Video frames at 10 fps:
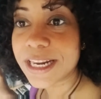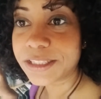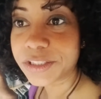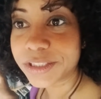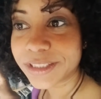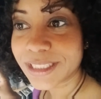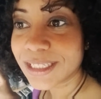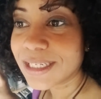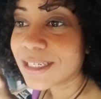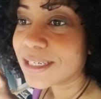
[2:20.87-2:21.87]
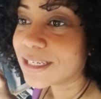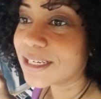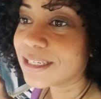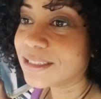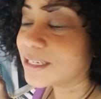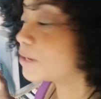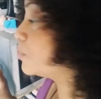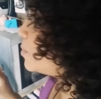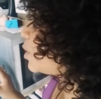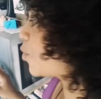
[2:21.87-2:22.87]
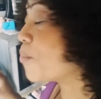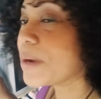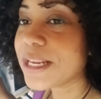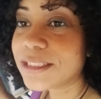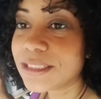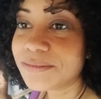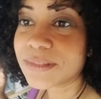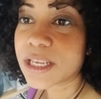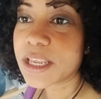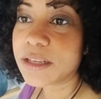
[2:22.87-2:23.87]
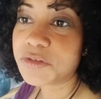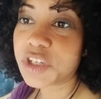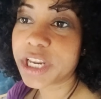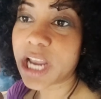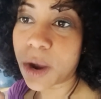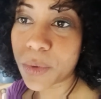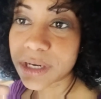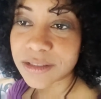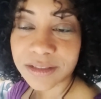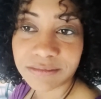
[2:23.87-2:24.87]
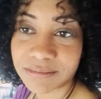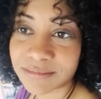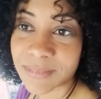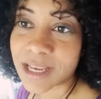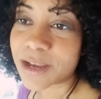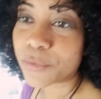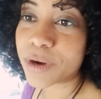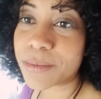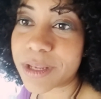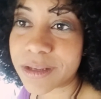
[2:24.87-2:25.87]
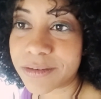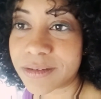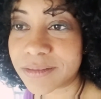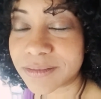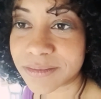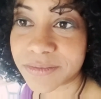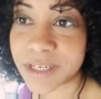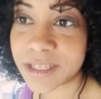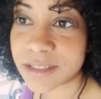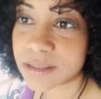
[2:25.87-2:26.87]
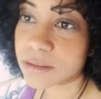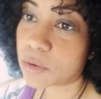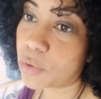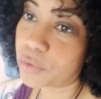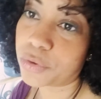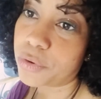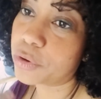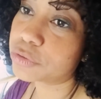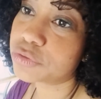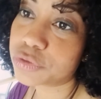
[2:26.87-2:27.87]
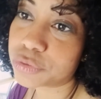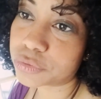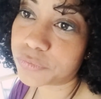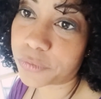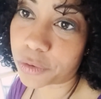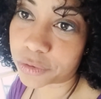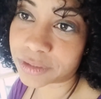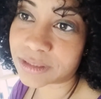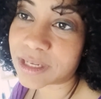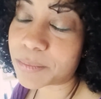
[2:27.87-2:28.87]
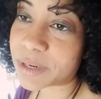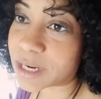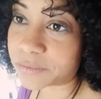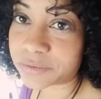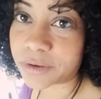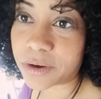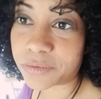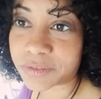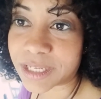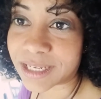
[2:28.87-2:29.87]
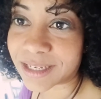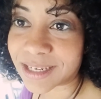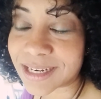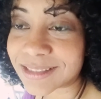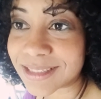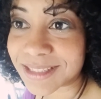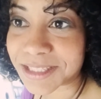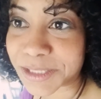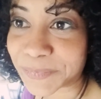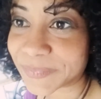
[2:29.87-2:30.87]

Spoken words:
liter, and that will be completed in 3 hours. Will be finished or 4, depending of the electricity.